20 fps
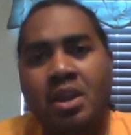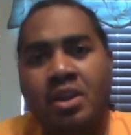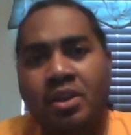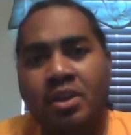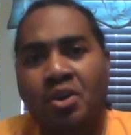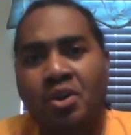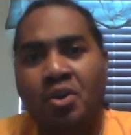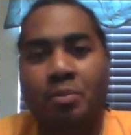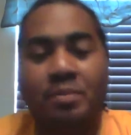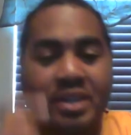
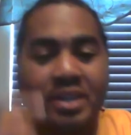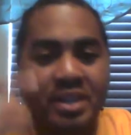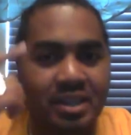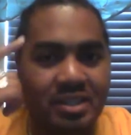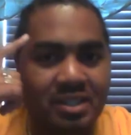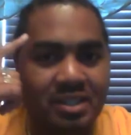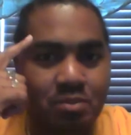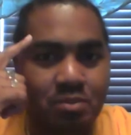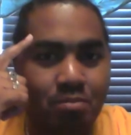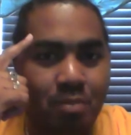No,
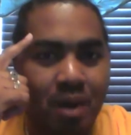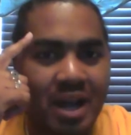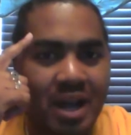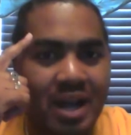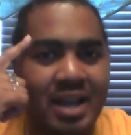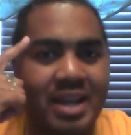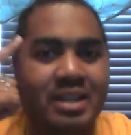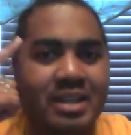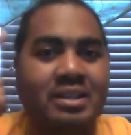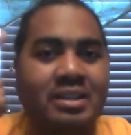because his
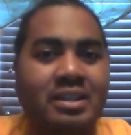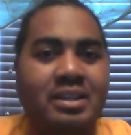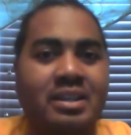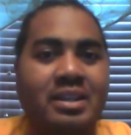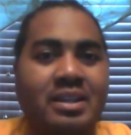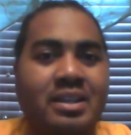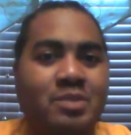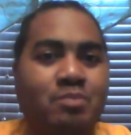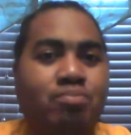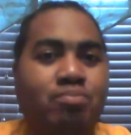mind
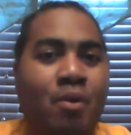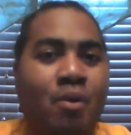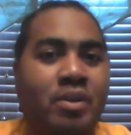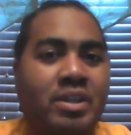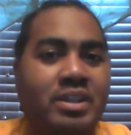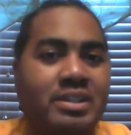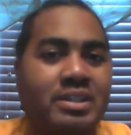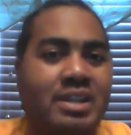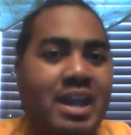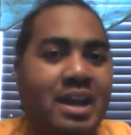has
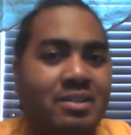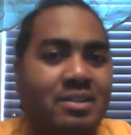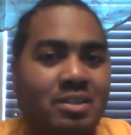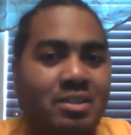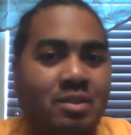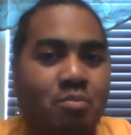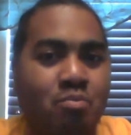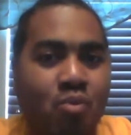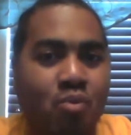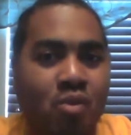broken down
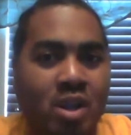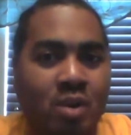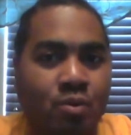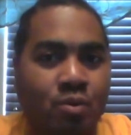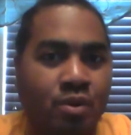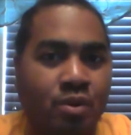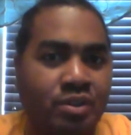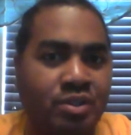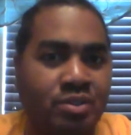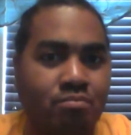to the point
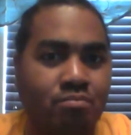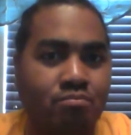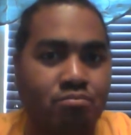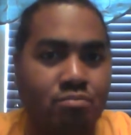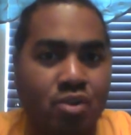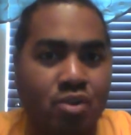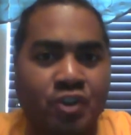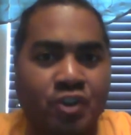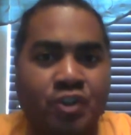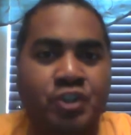where it's
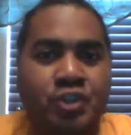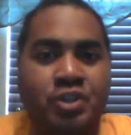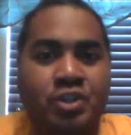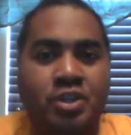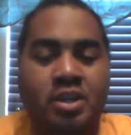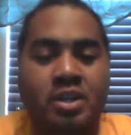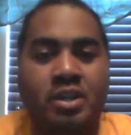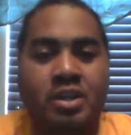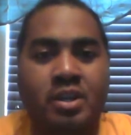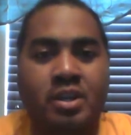mush.
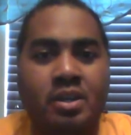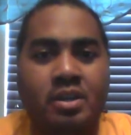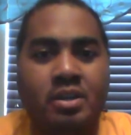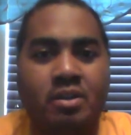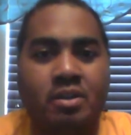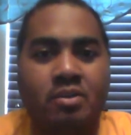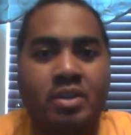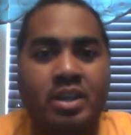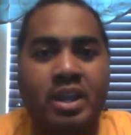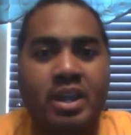
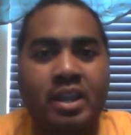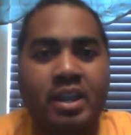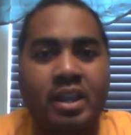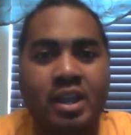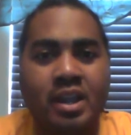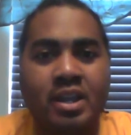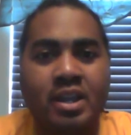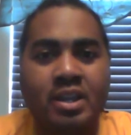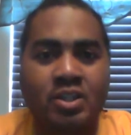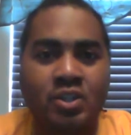Okay?
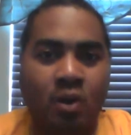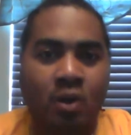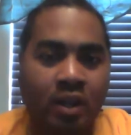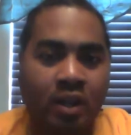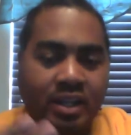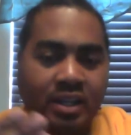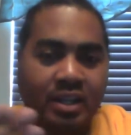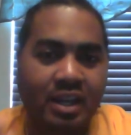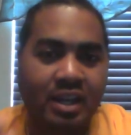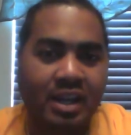
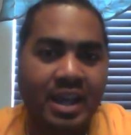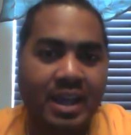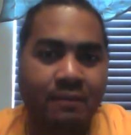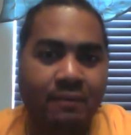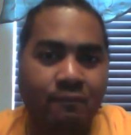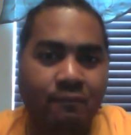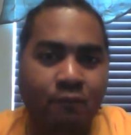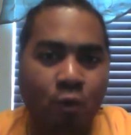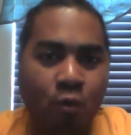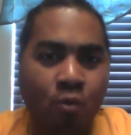Talking to
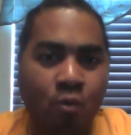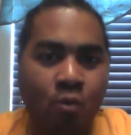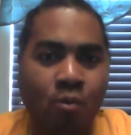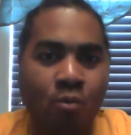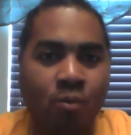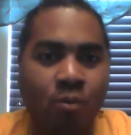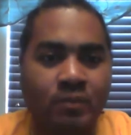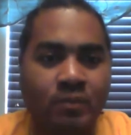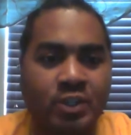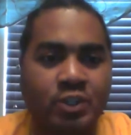that
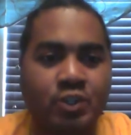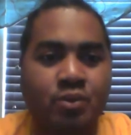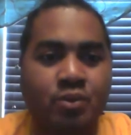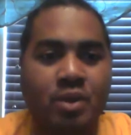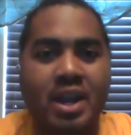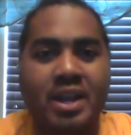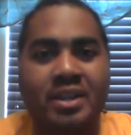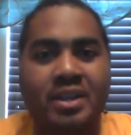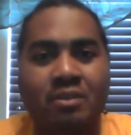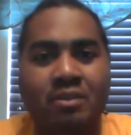fool and
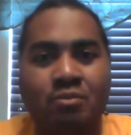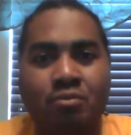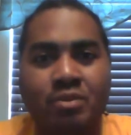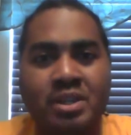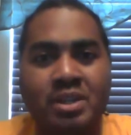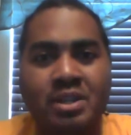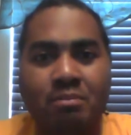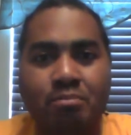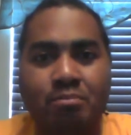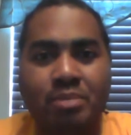trying to
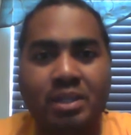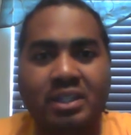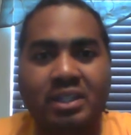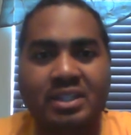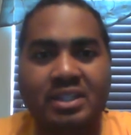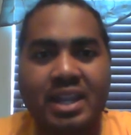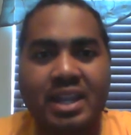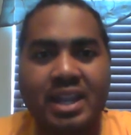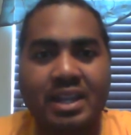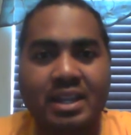
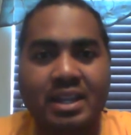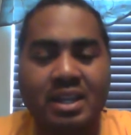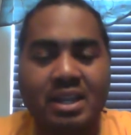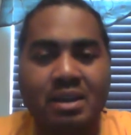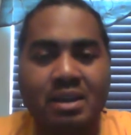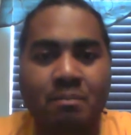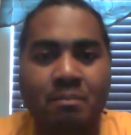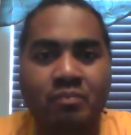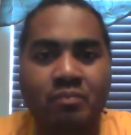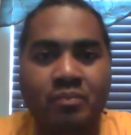rehabilitate
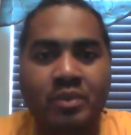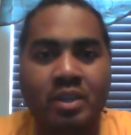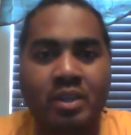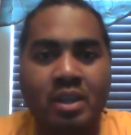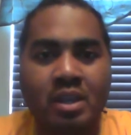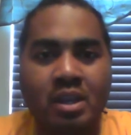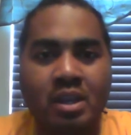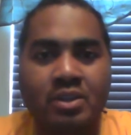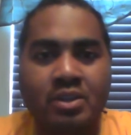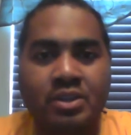him,
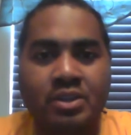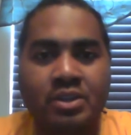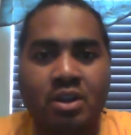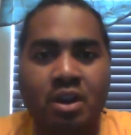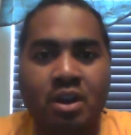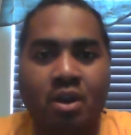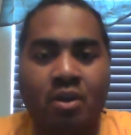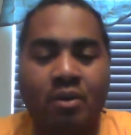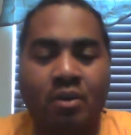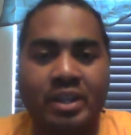you
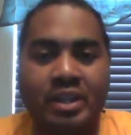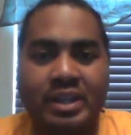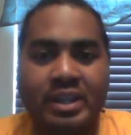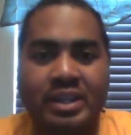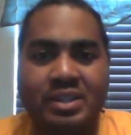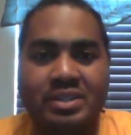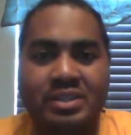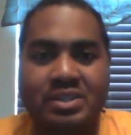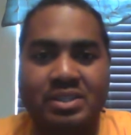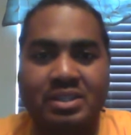know,
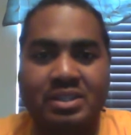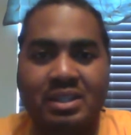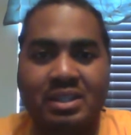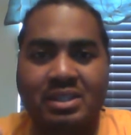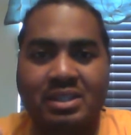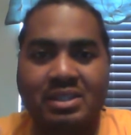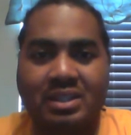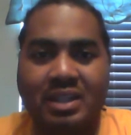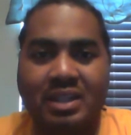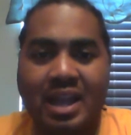is
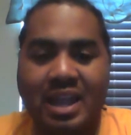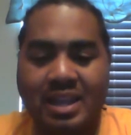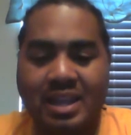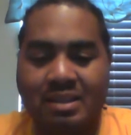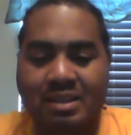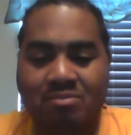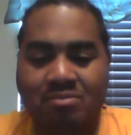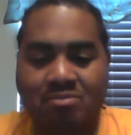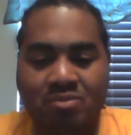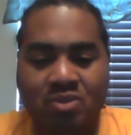like
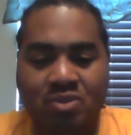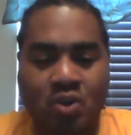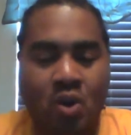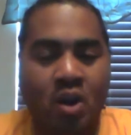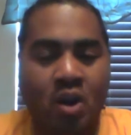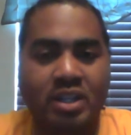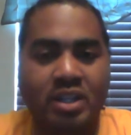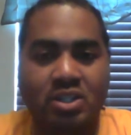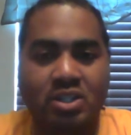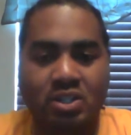
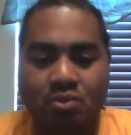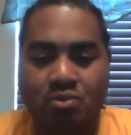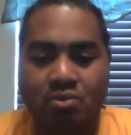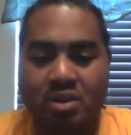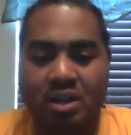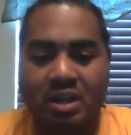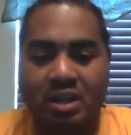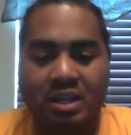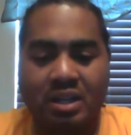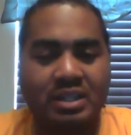talking to
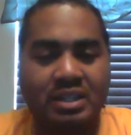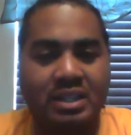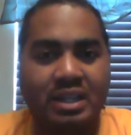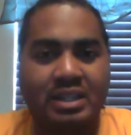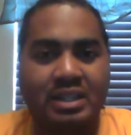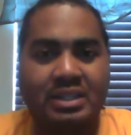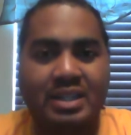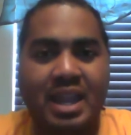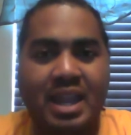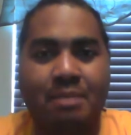
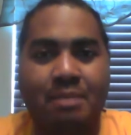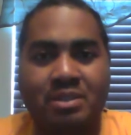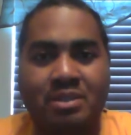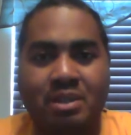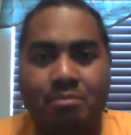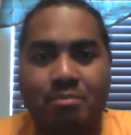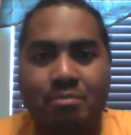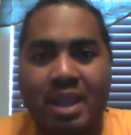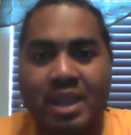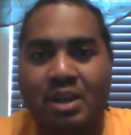a damn
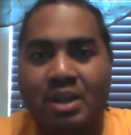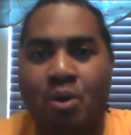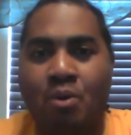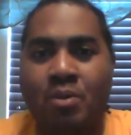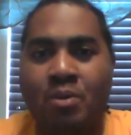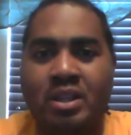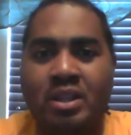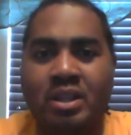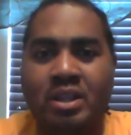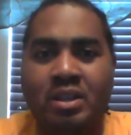tomato
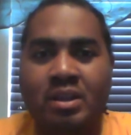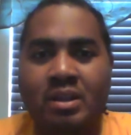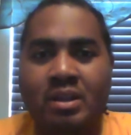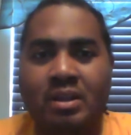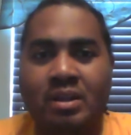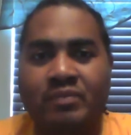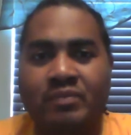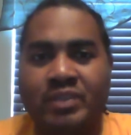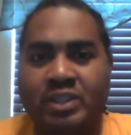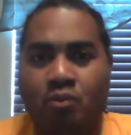
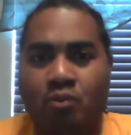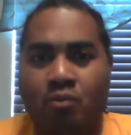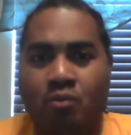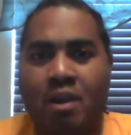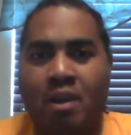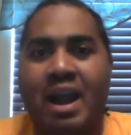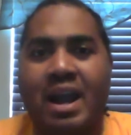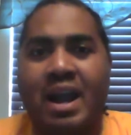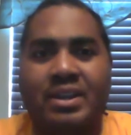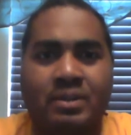that's
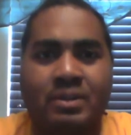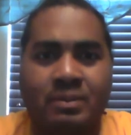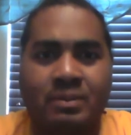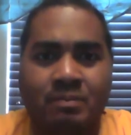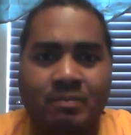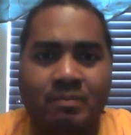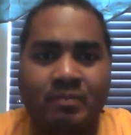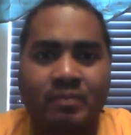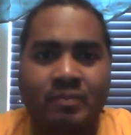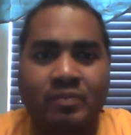rotten.
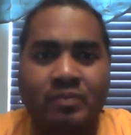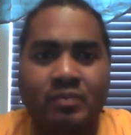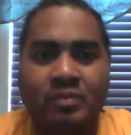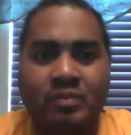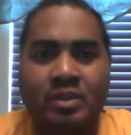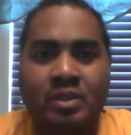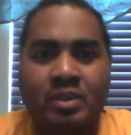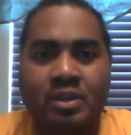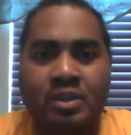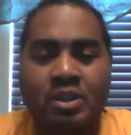
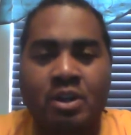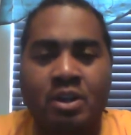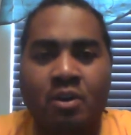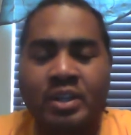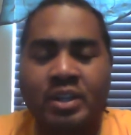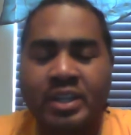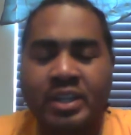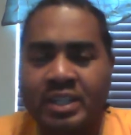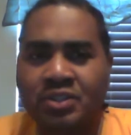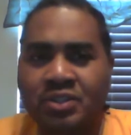You
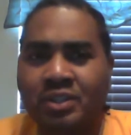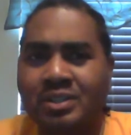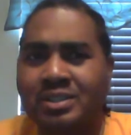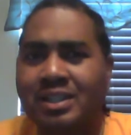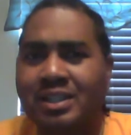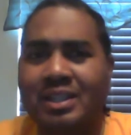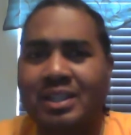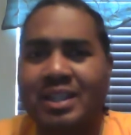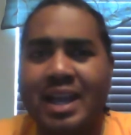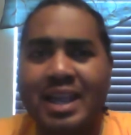know, he took
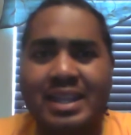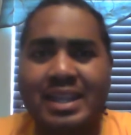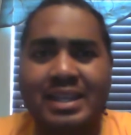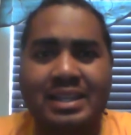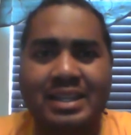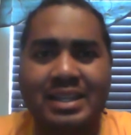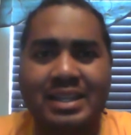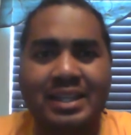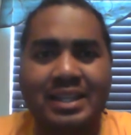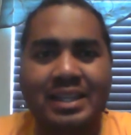
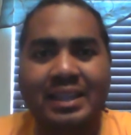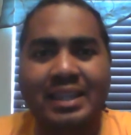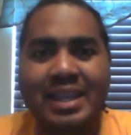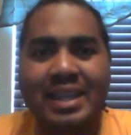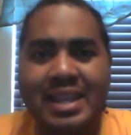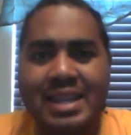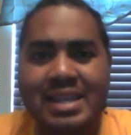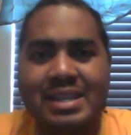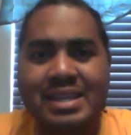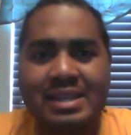delight in
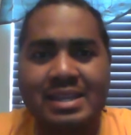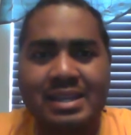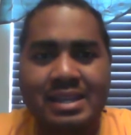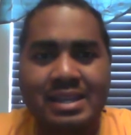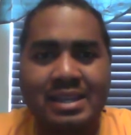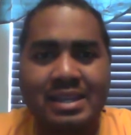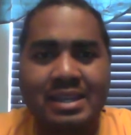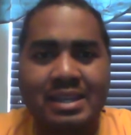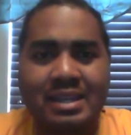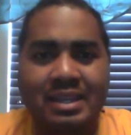glee
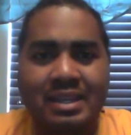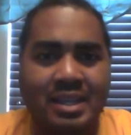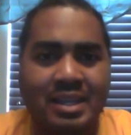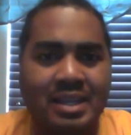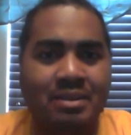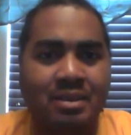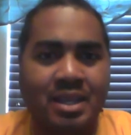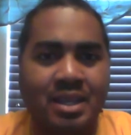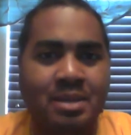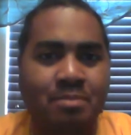
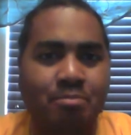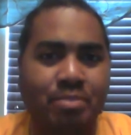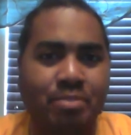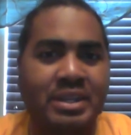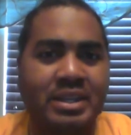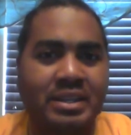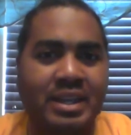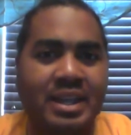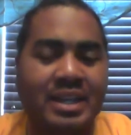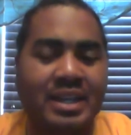in
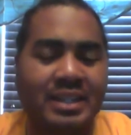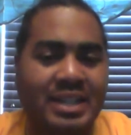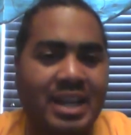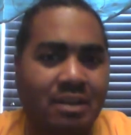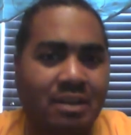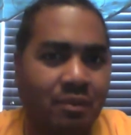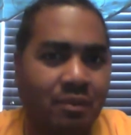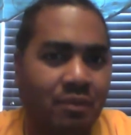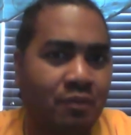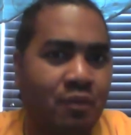beating the hell
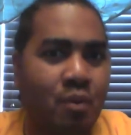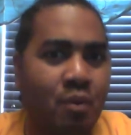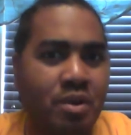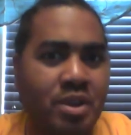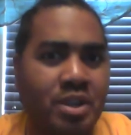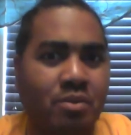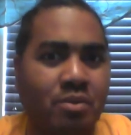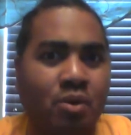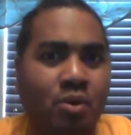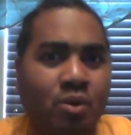out of a
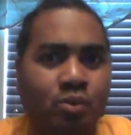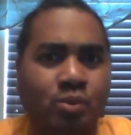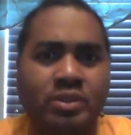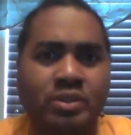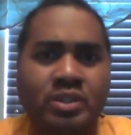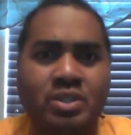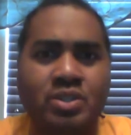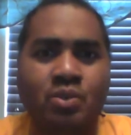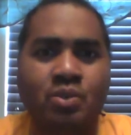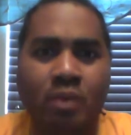4-year-old
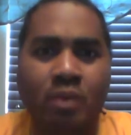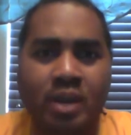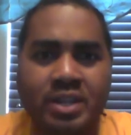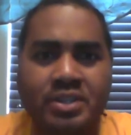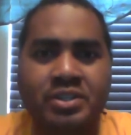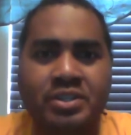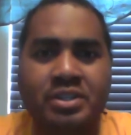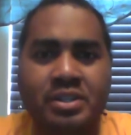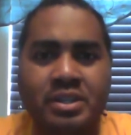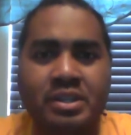with a
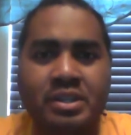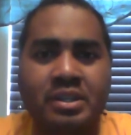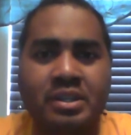switch.